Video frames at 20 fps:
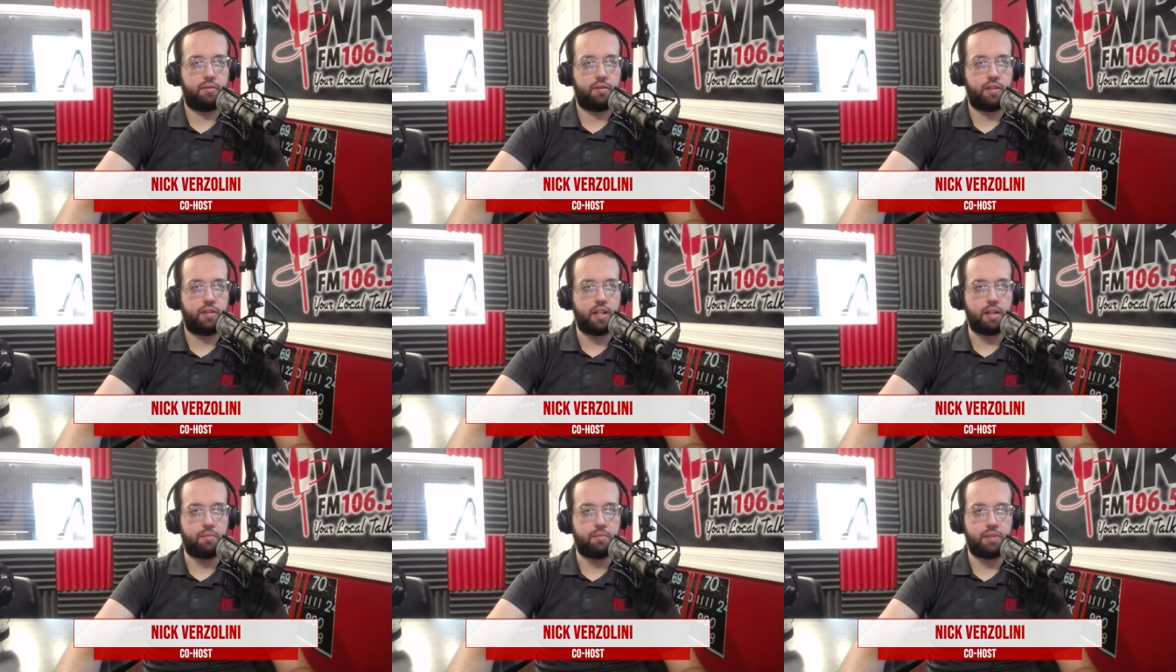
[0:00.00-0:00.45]

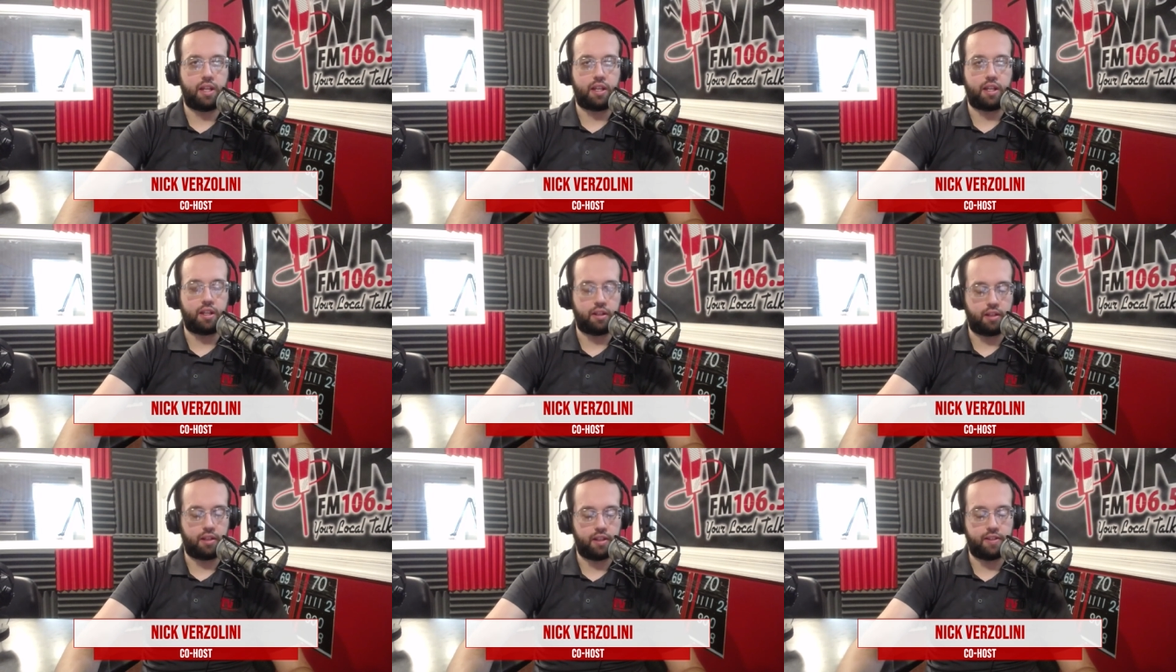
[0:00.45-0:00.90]
teams that
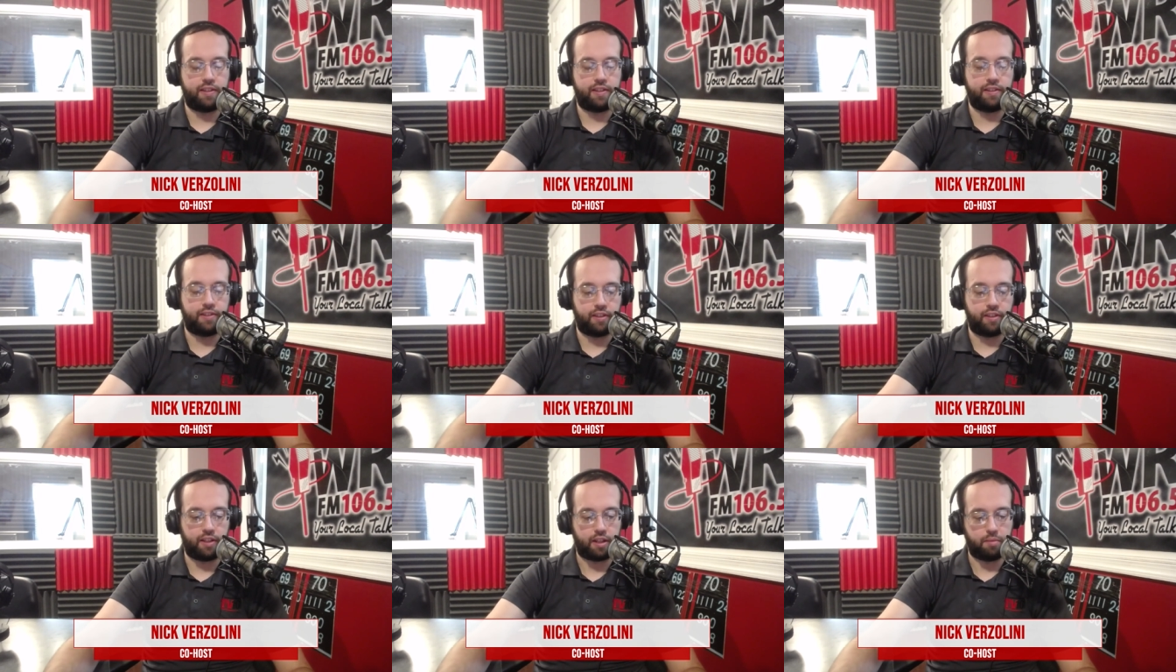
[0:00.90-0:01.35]
can
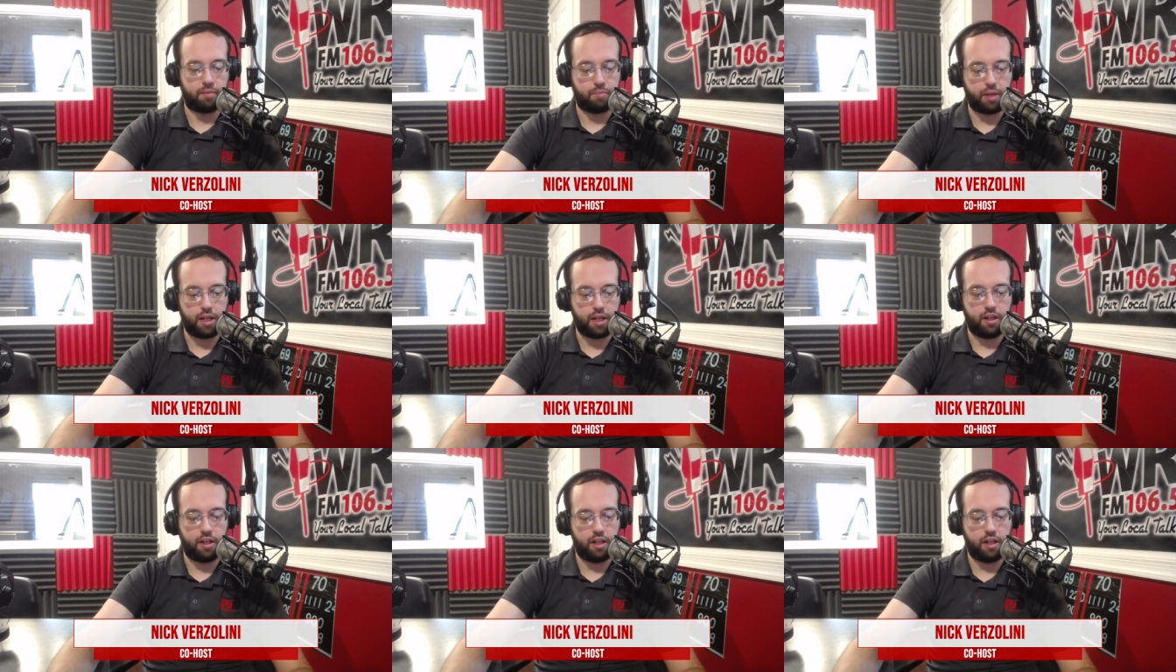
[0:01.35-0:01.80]
consistently
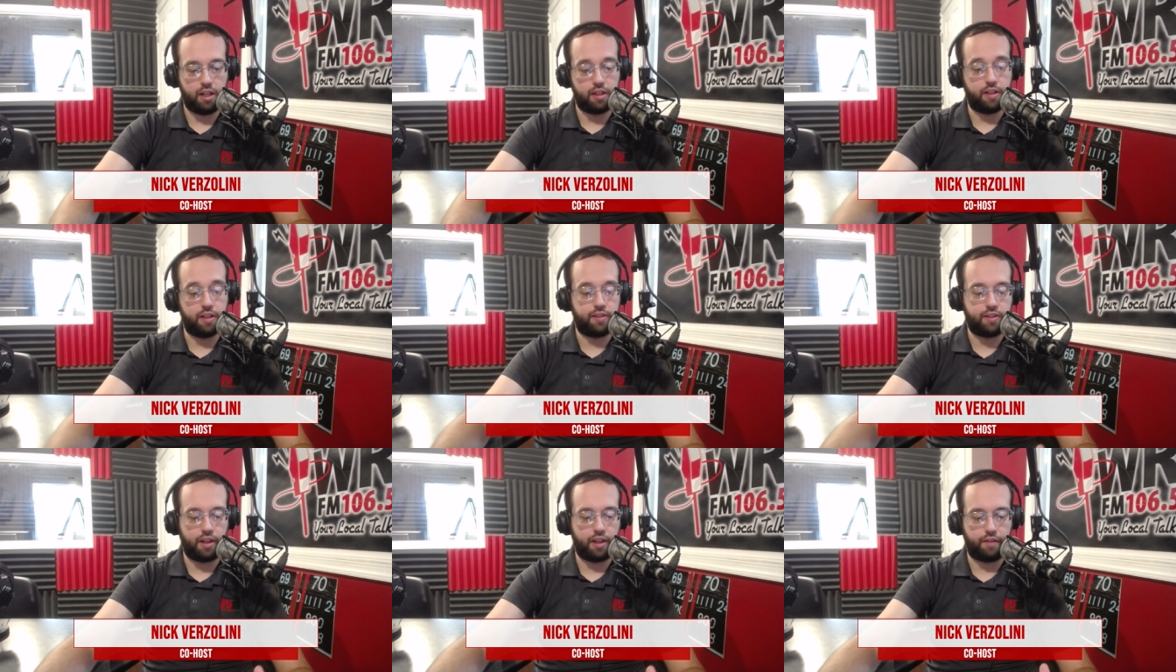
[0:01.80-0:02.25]
compete in
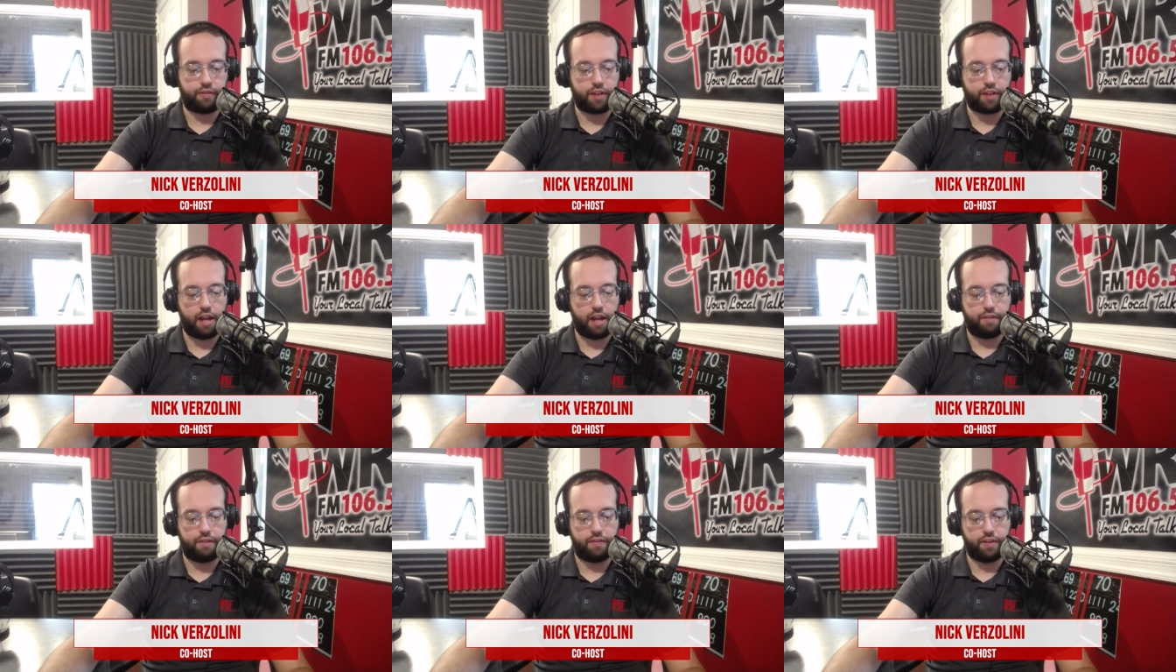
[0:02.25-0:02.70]
this tough
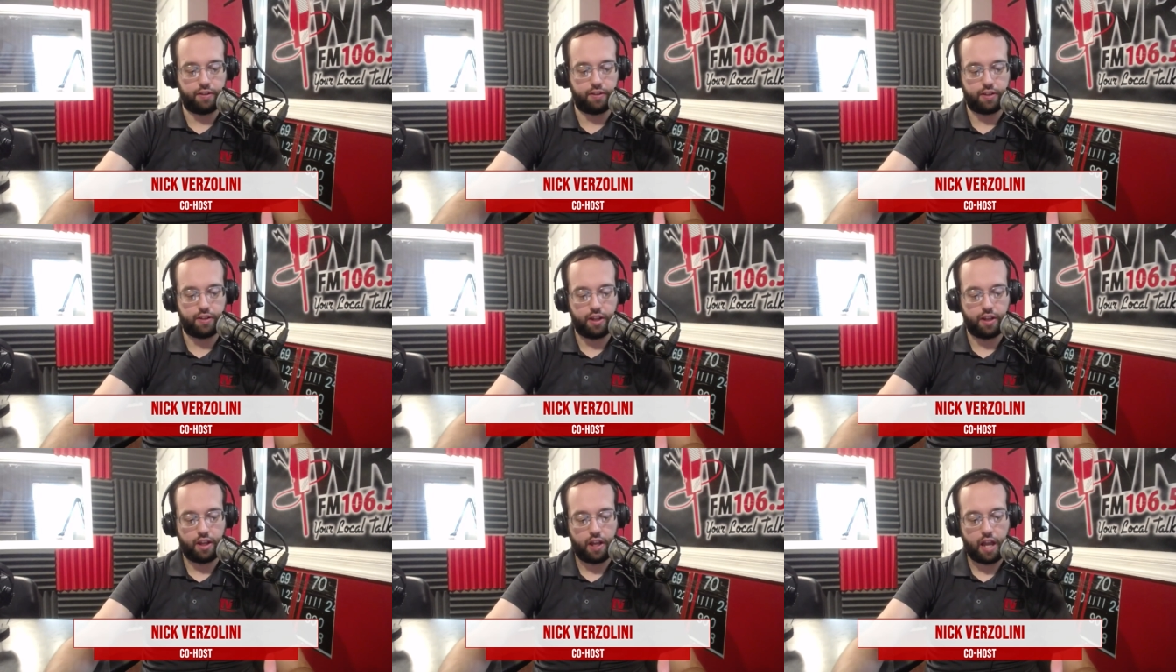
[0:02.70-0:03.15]

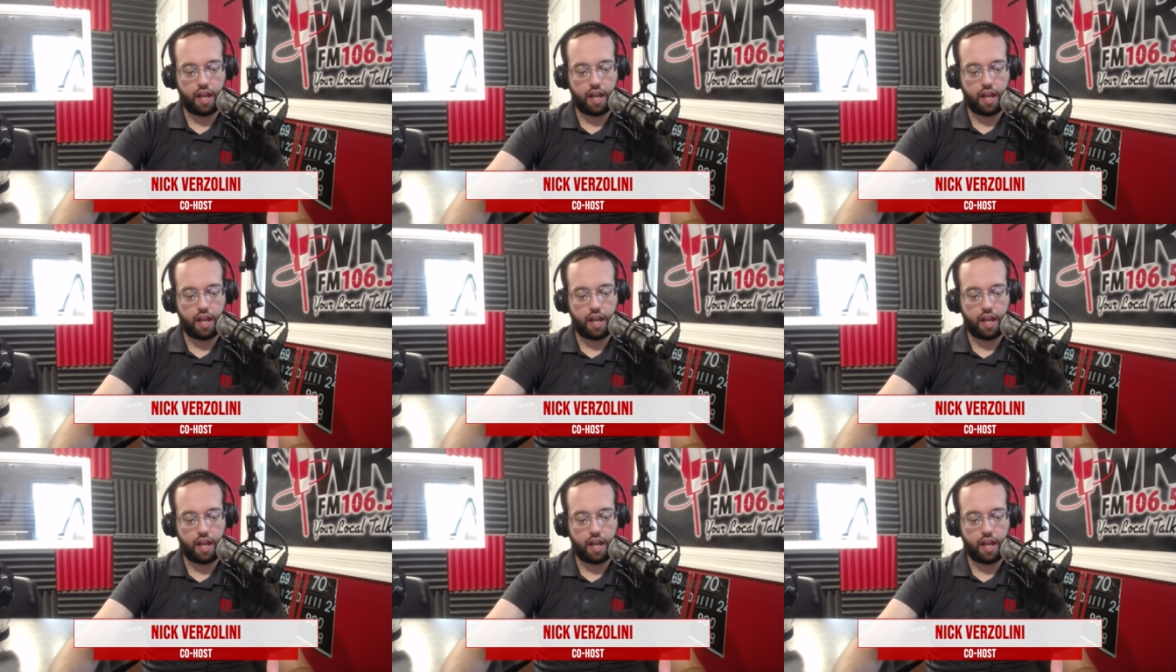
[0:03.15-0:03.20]
conference.